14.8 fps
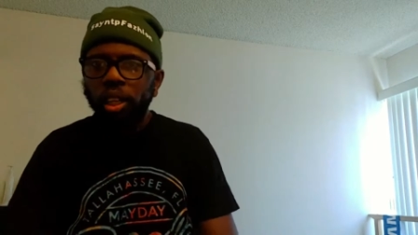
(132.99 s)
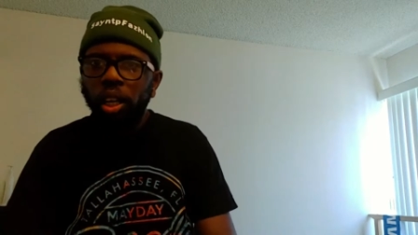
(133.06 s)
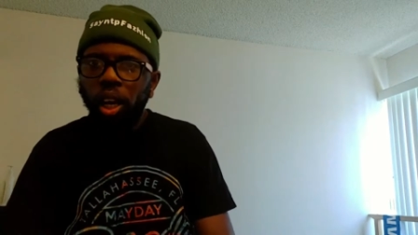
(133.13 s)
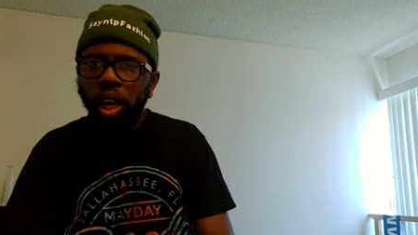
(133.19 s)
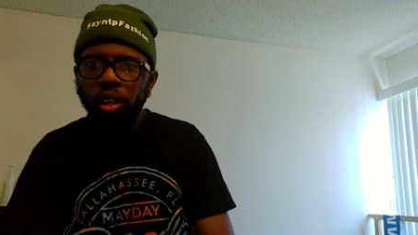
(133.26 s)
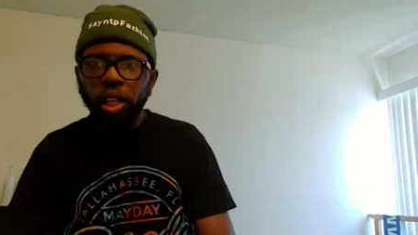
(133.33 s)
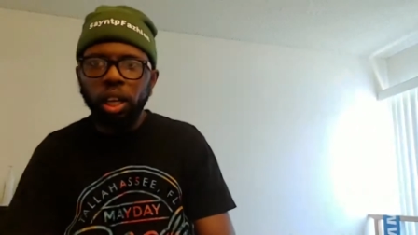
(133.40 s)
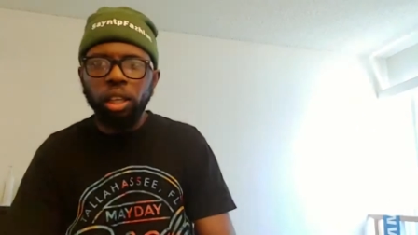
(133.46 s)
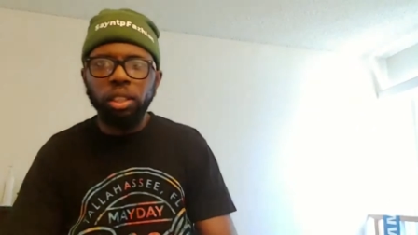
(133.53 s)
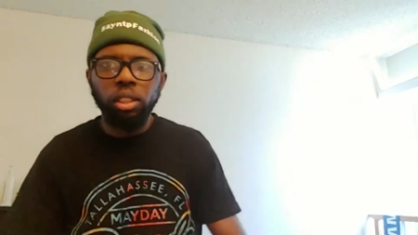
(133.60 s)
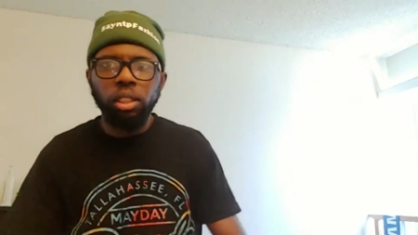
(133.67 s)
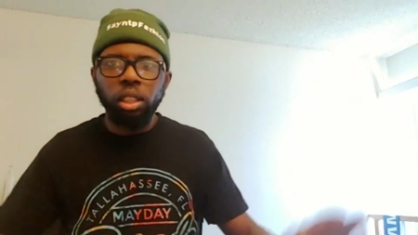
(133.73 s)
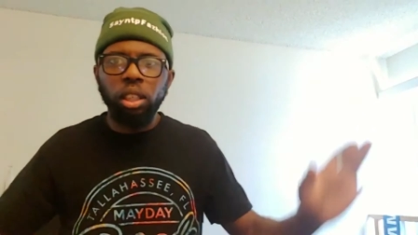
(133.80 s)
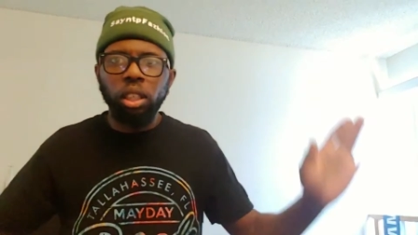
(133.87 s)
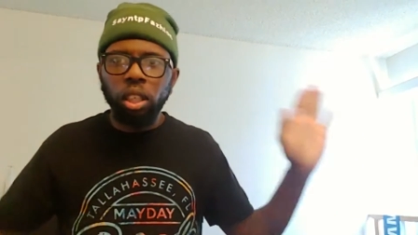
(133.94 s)
And then guys,
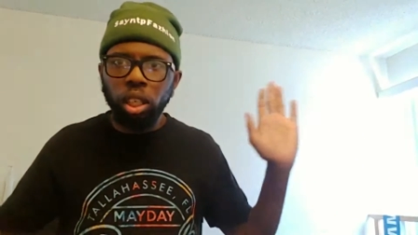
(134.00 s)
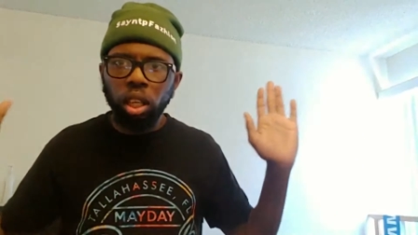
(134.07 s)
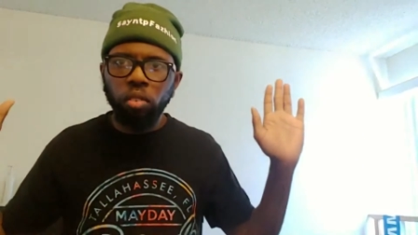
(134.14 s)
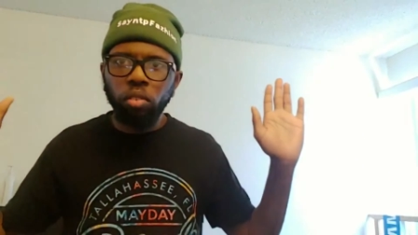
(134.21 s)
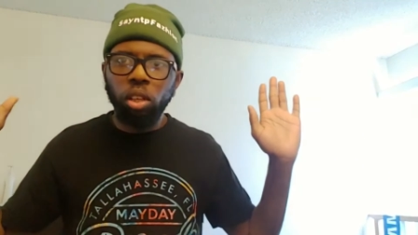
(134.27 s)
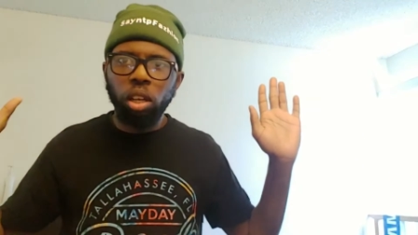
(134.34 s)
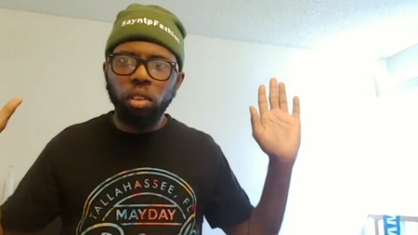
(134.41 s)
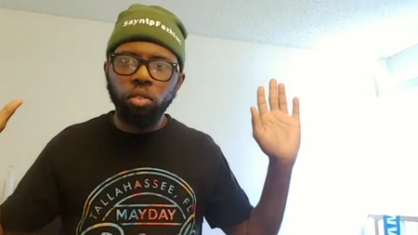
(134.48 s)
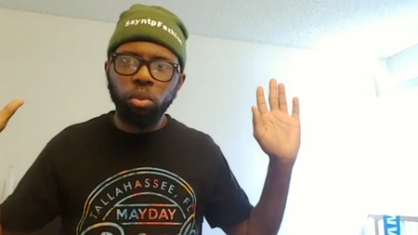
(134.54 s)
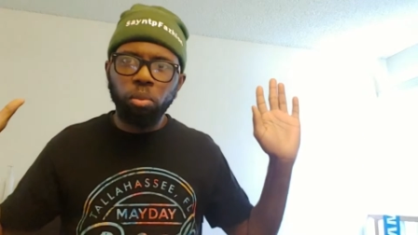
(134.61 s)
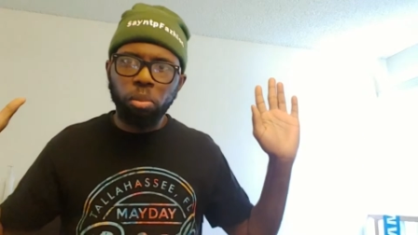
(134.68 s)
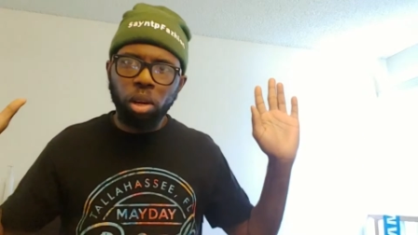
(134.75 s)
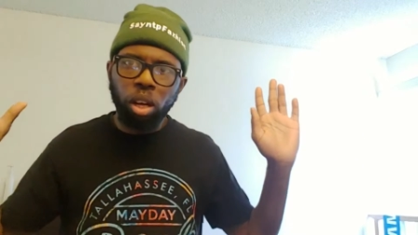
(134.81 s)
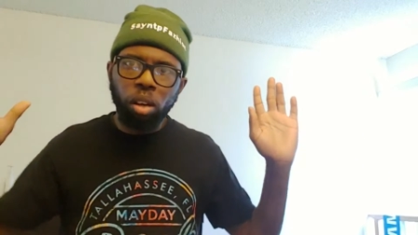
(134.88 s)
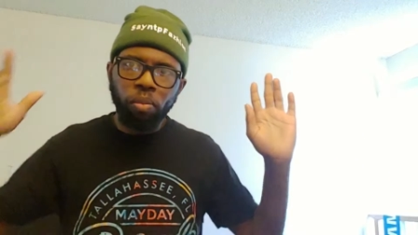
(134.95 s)
if you love your
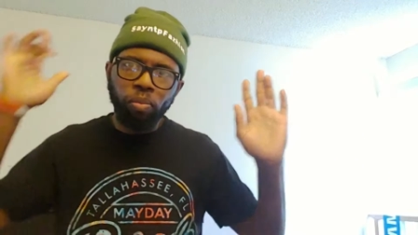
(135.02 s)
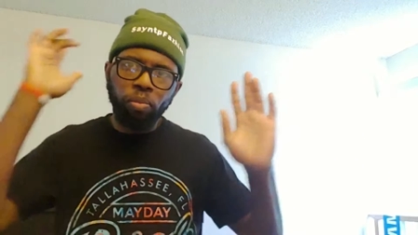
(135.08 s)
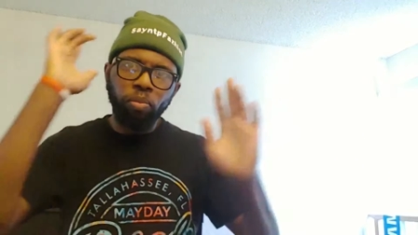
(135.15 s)
mom,